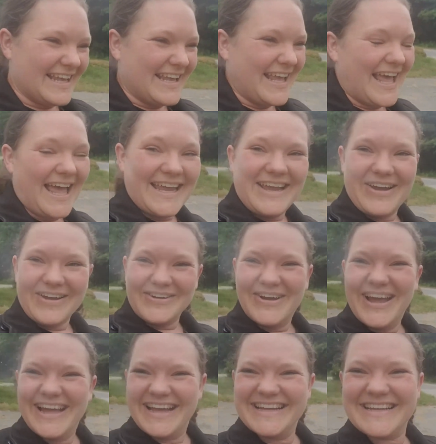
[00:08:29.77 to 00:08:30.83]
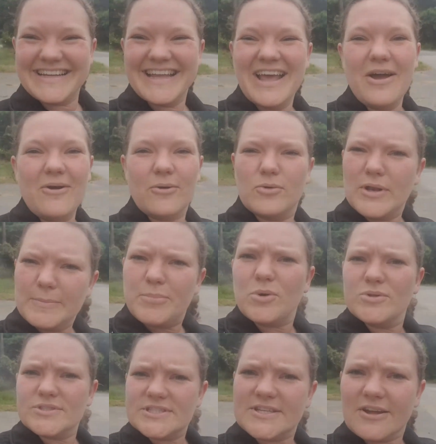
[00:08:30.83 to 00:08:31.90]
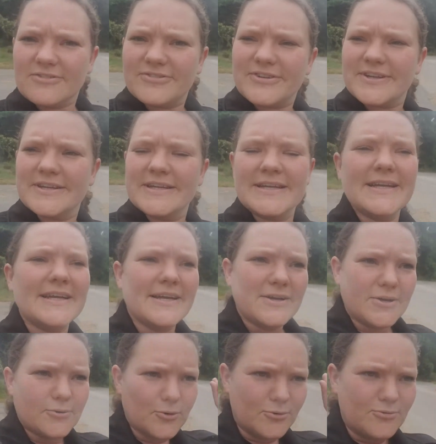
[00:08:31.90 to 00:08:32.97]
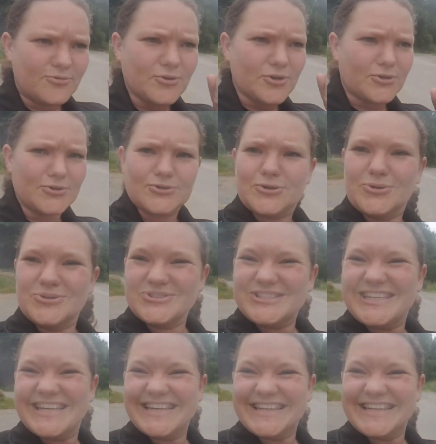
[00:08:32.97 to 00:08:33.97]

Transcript: hey ho, all important stuff, all for a good cause.